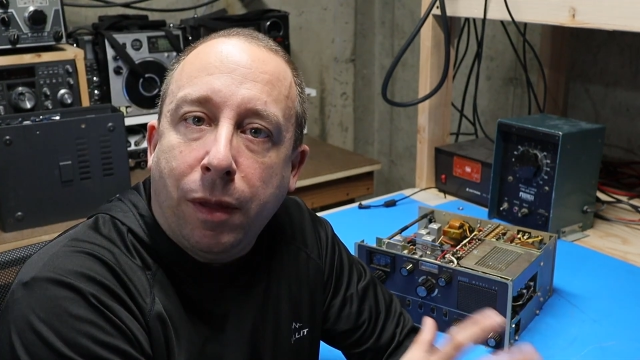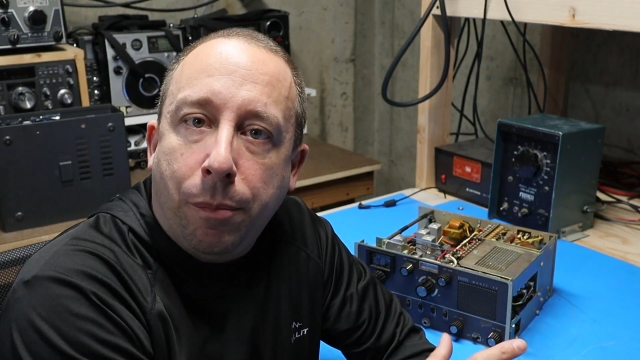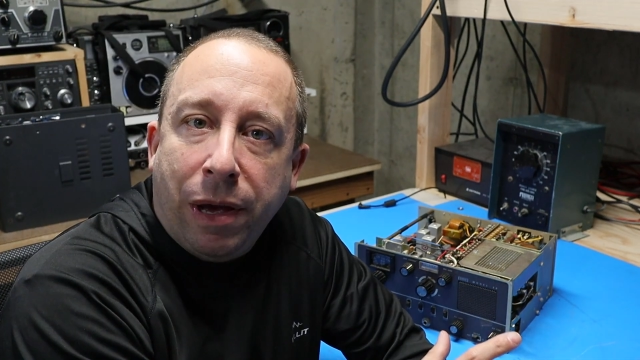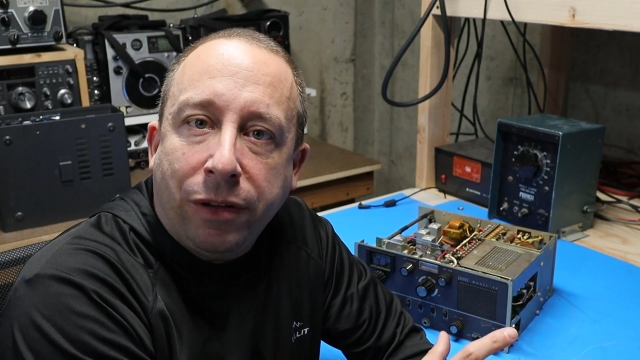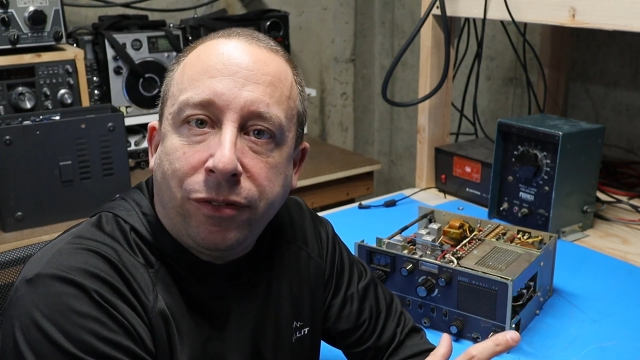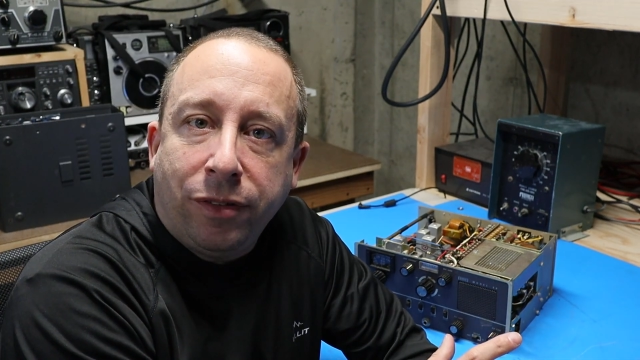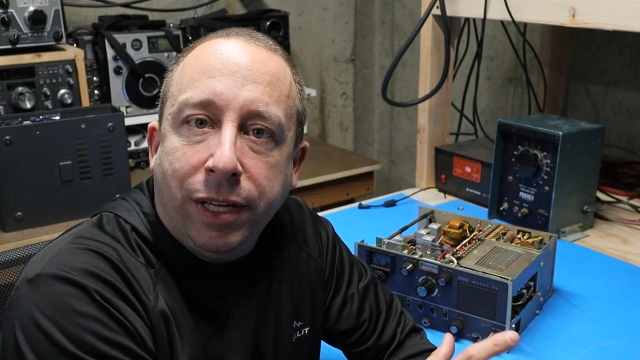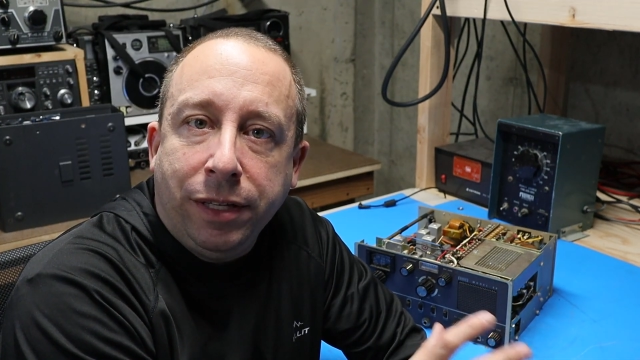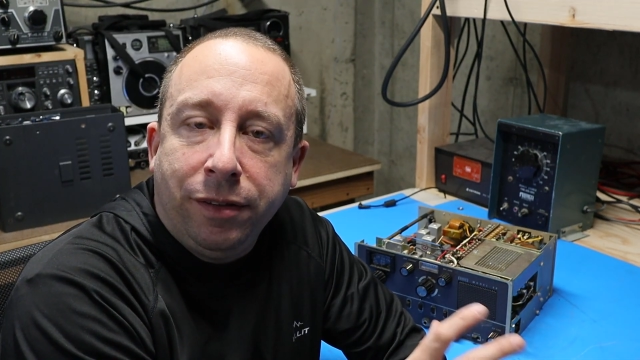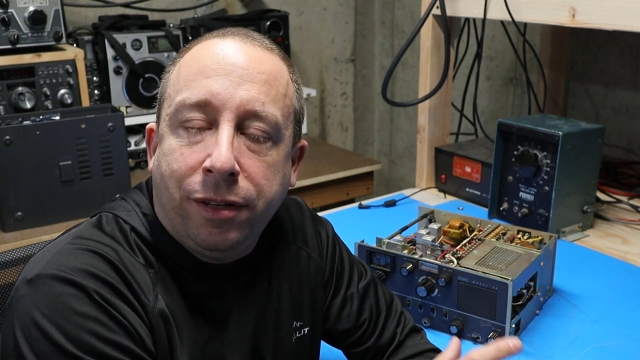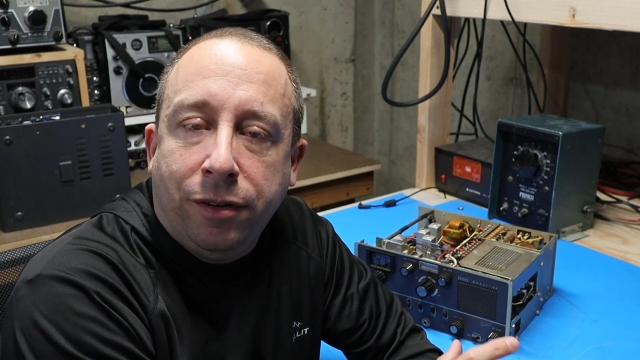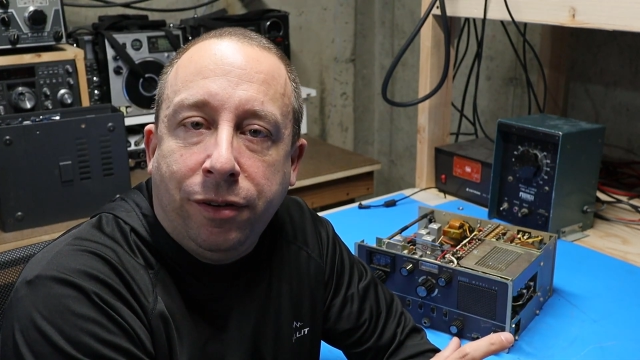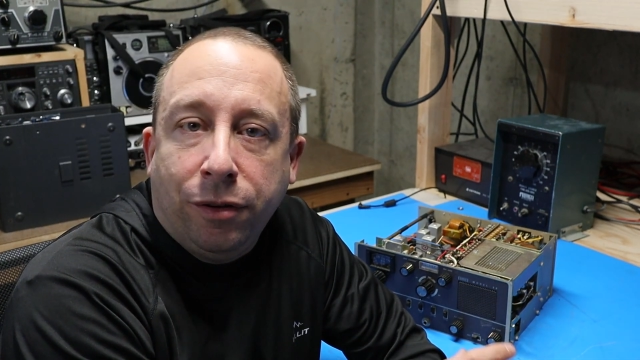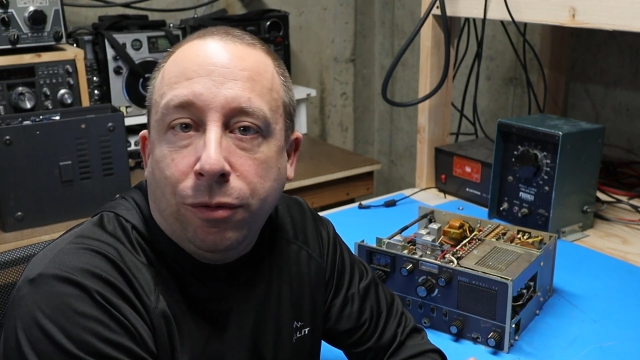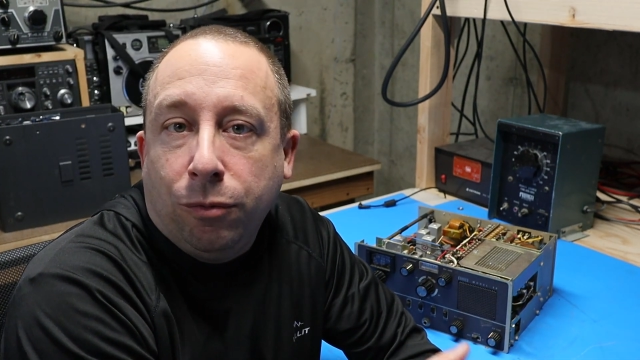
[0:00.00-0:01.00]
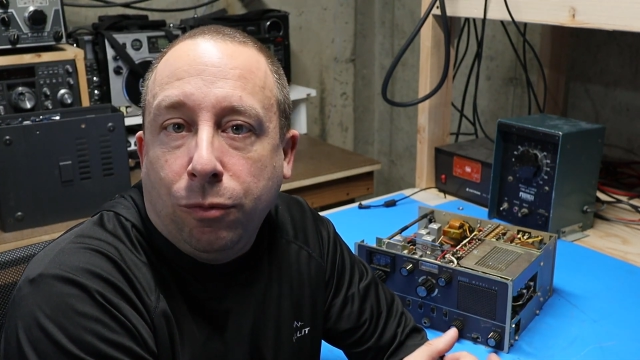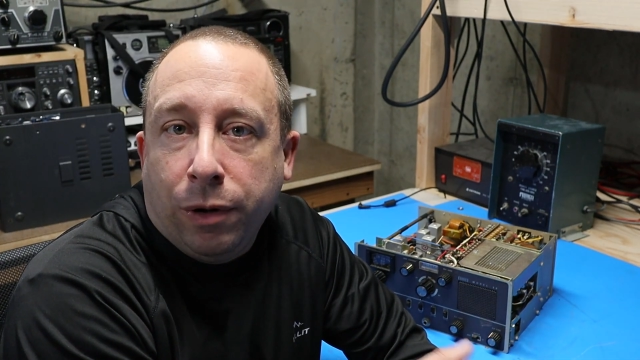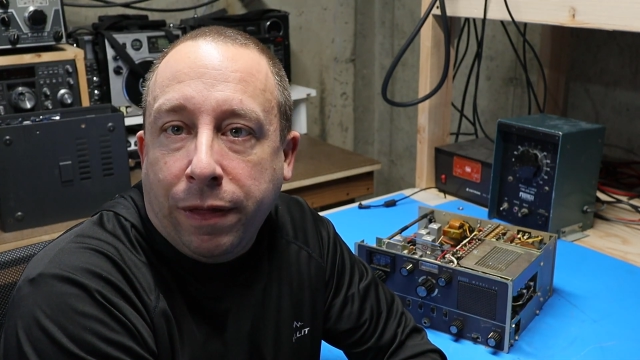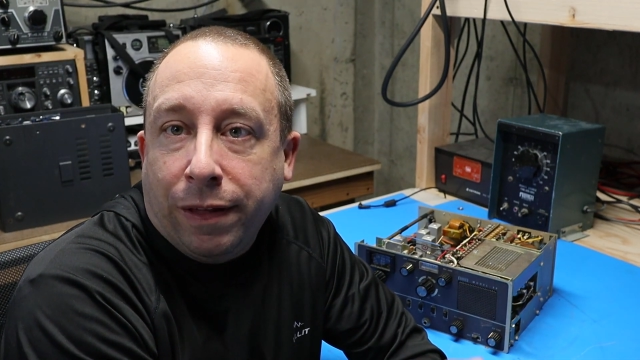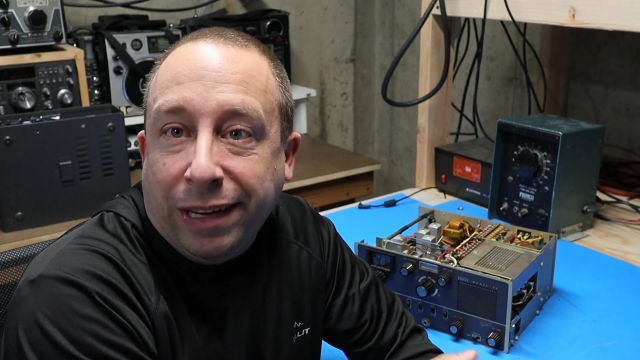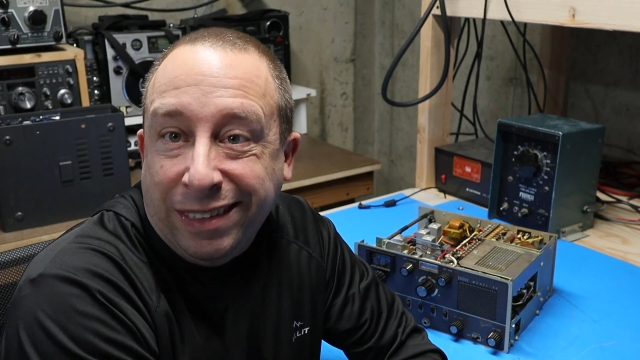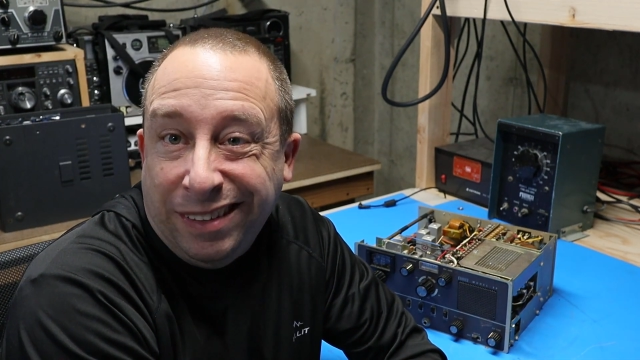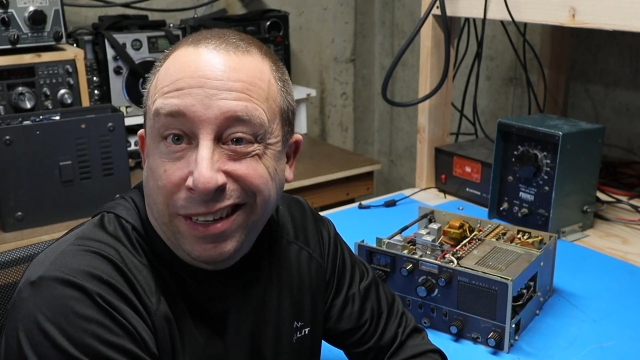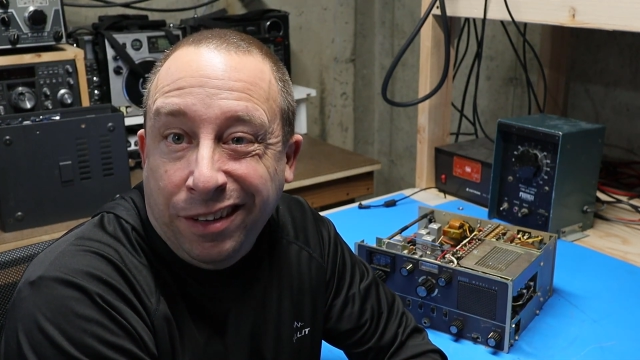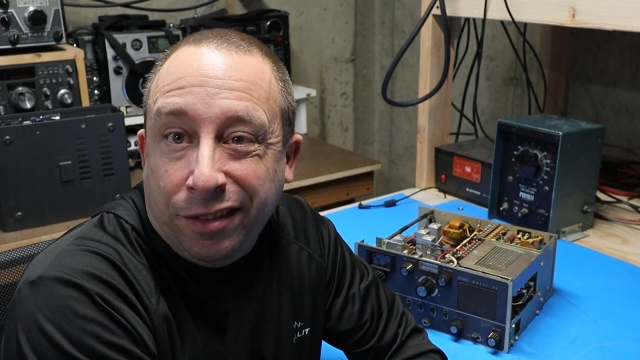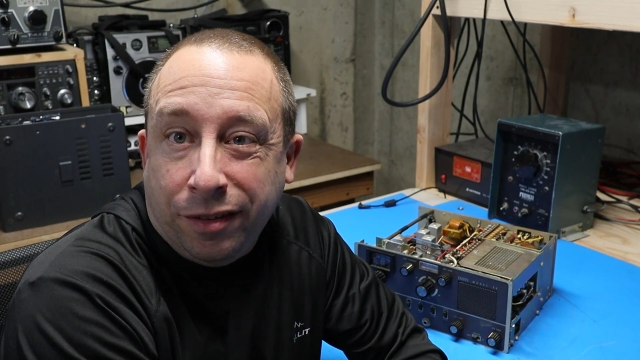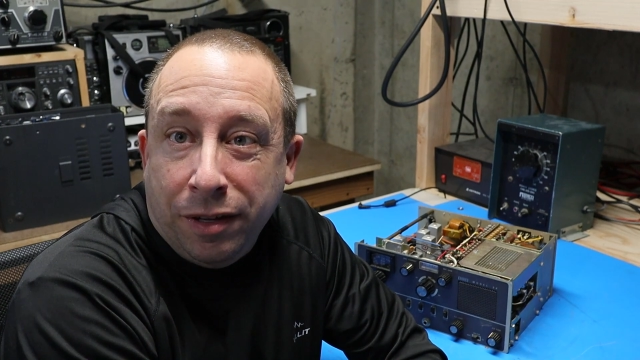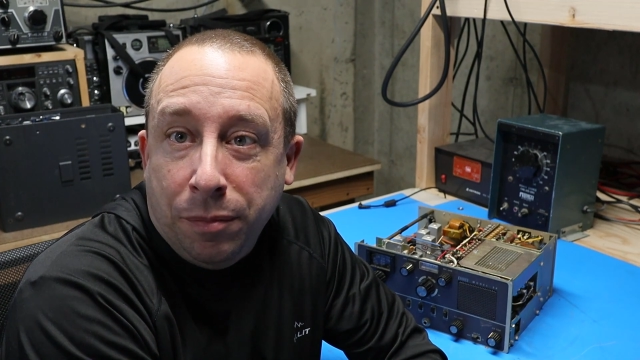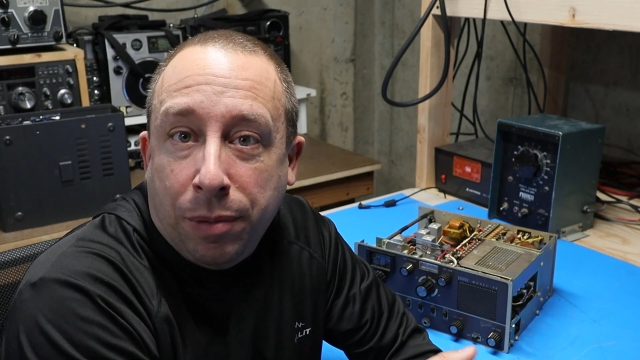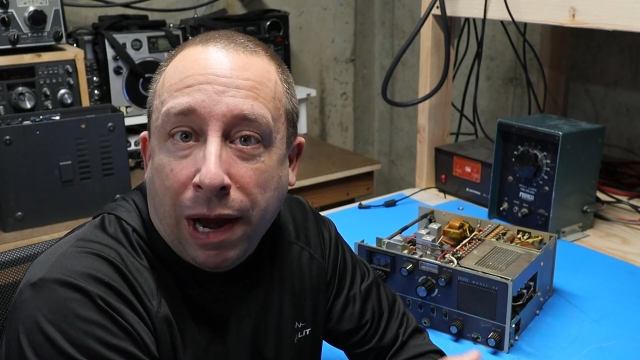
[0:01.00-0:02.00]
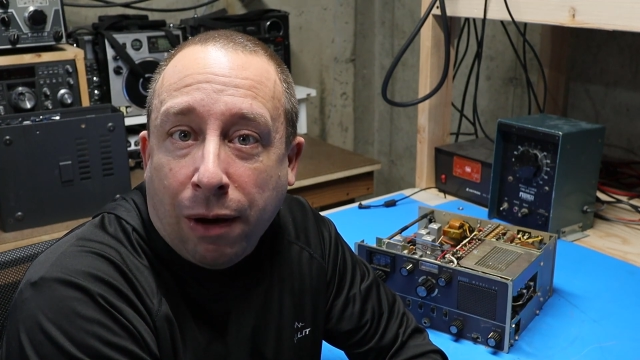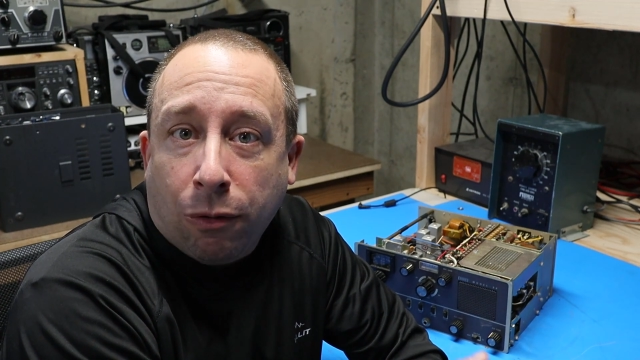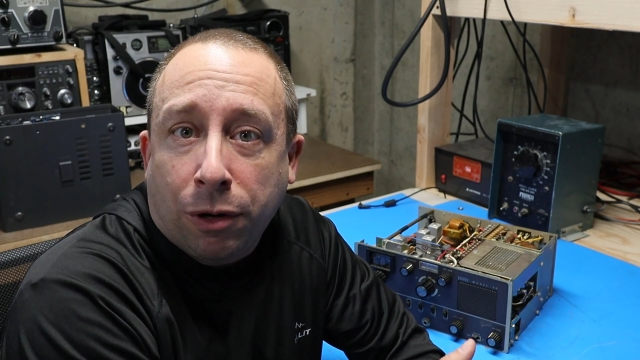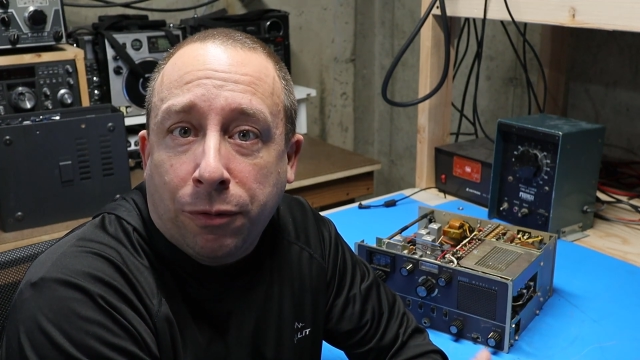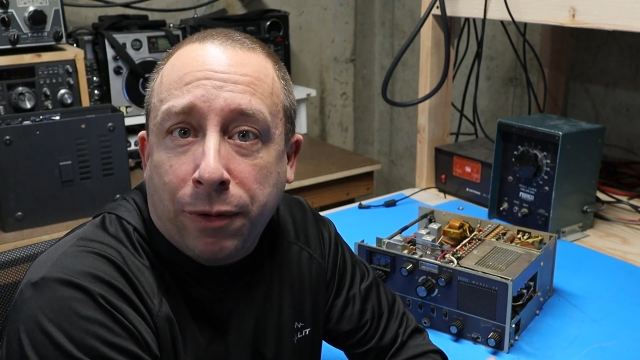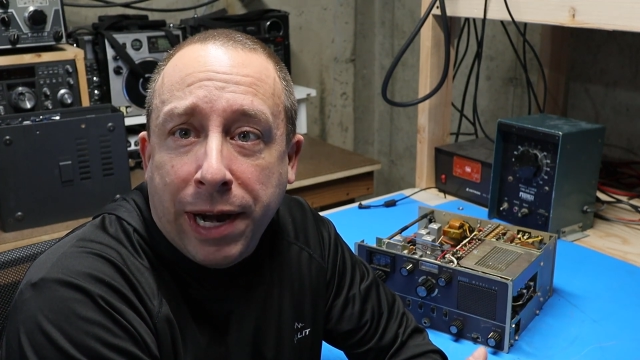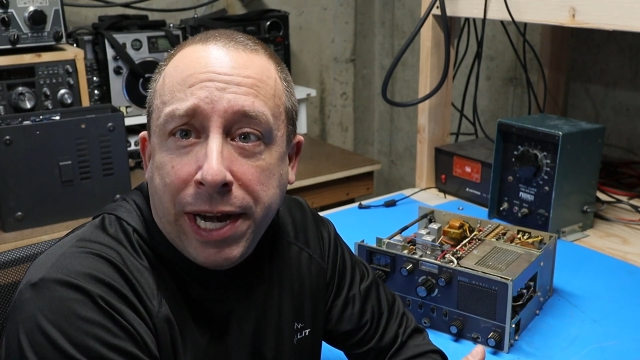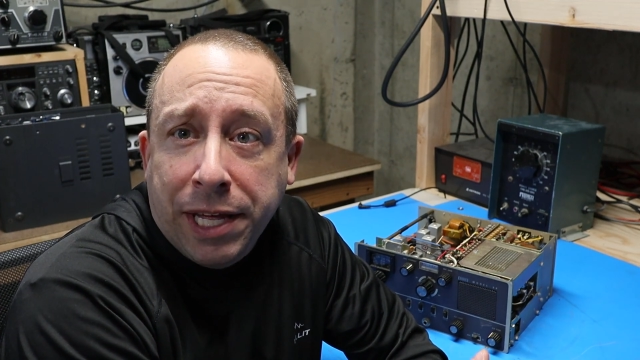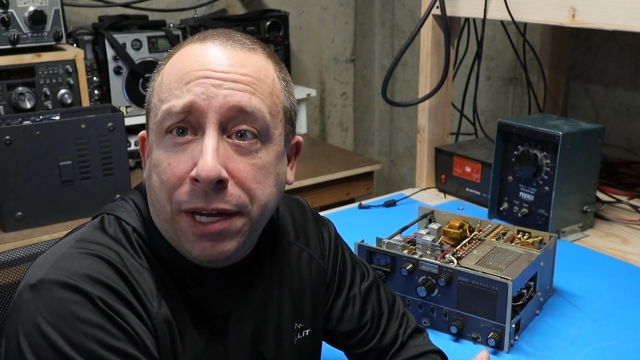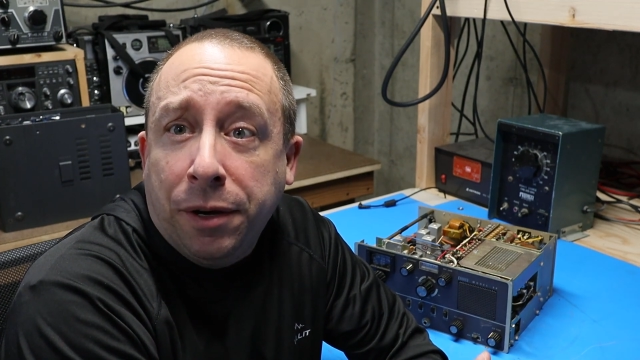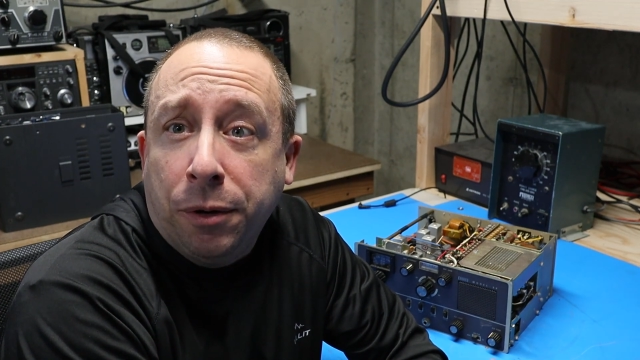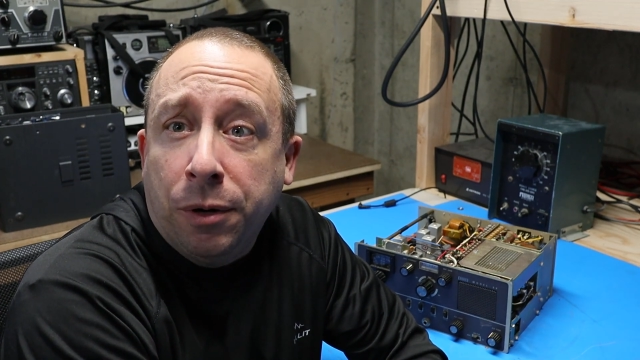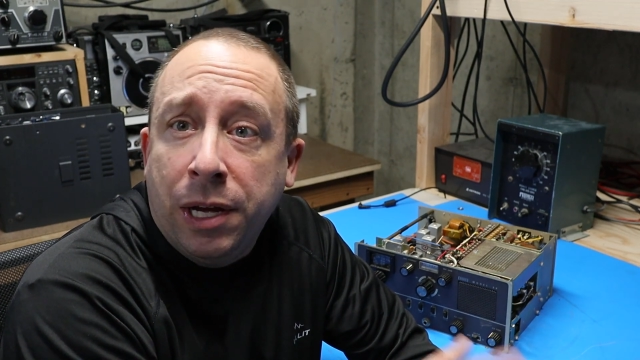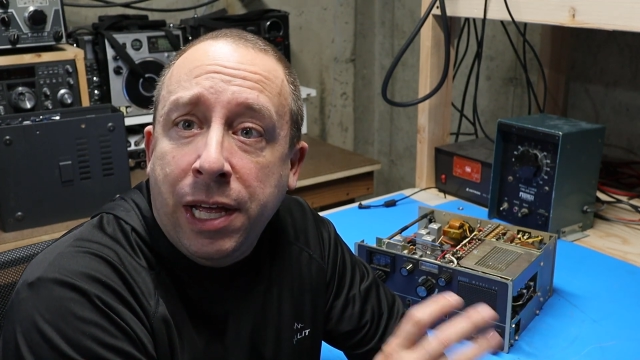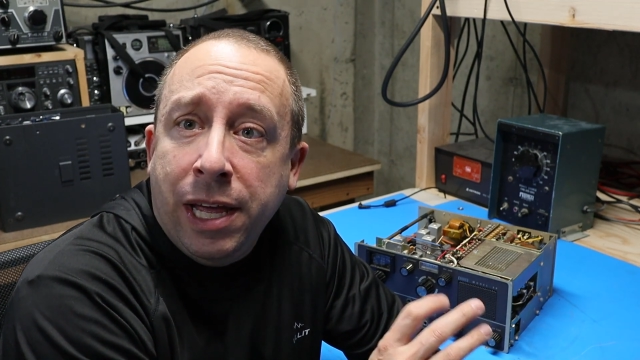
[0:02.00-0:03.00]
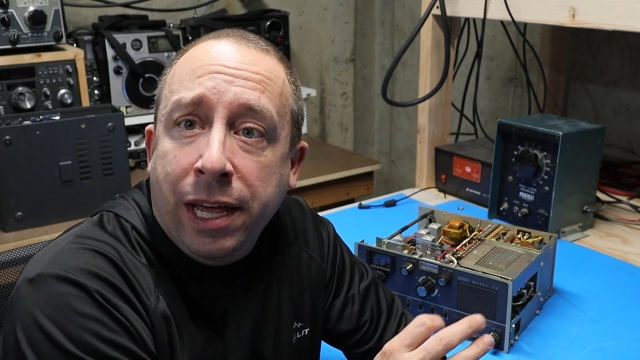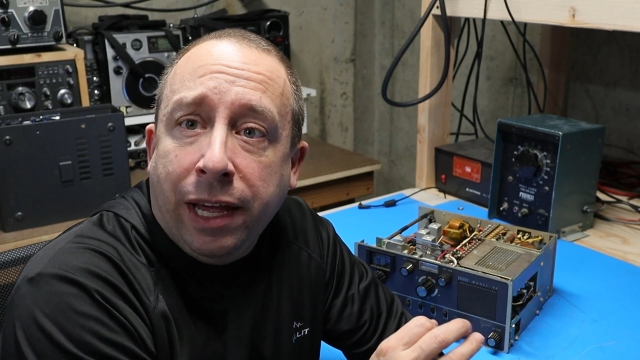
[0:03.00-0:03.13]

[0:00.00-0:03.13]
The best thing to do with a DC powered radio